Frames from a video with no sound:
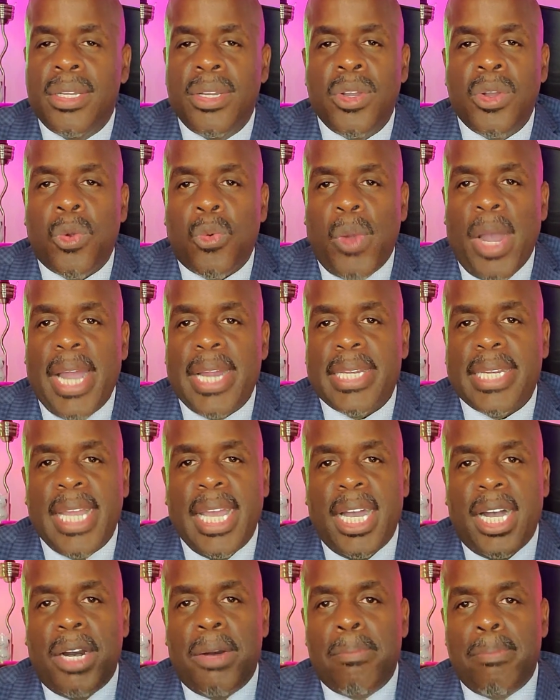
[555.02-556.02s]
Right
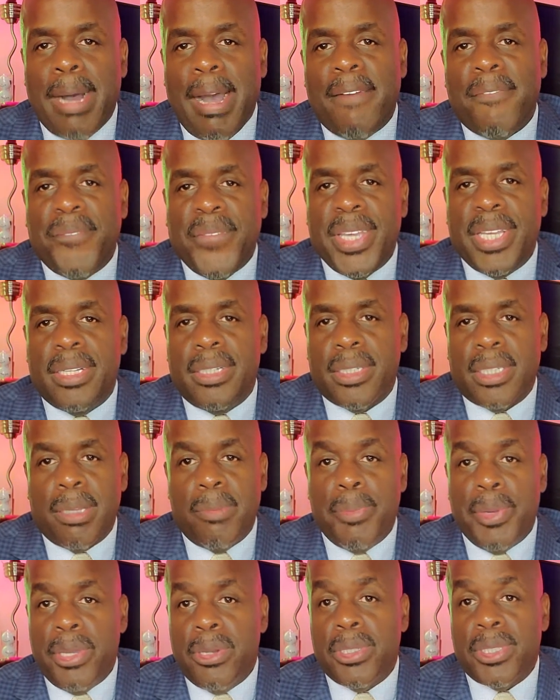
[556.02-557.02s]
now, my field,
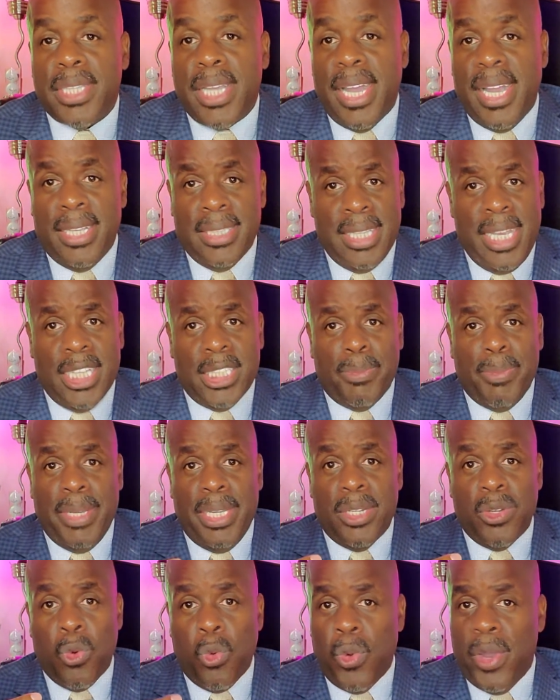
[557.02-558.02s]
computer science, has
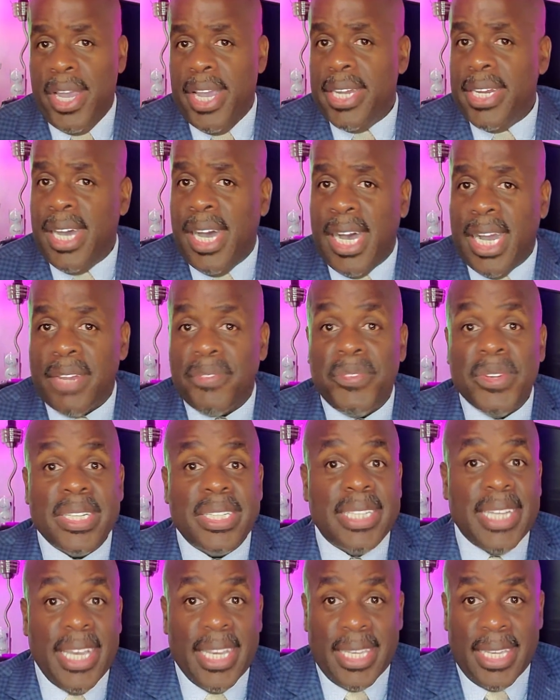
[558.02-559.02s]
been red hot for
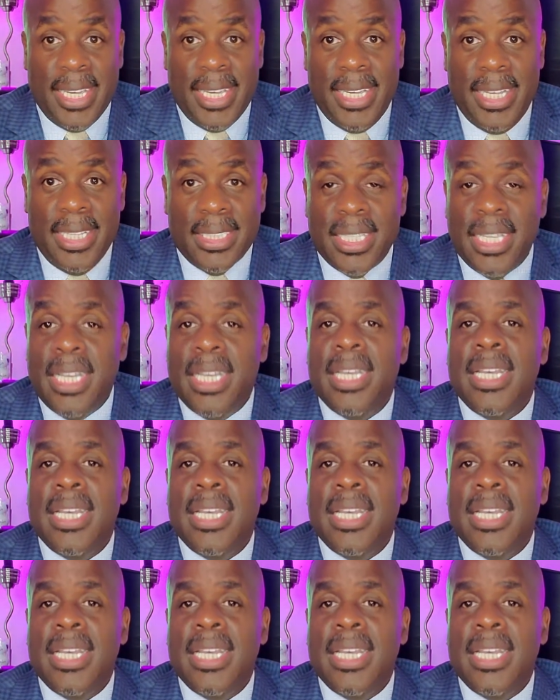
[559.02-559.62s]
decades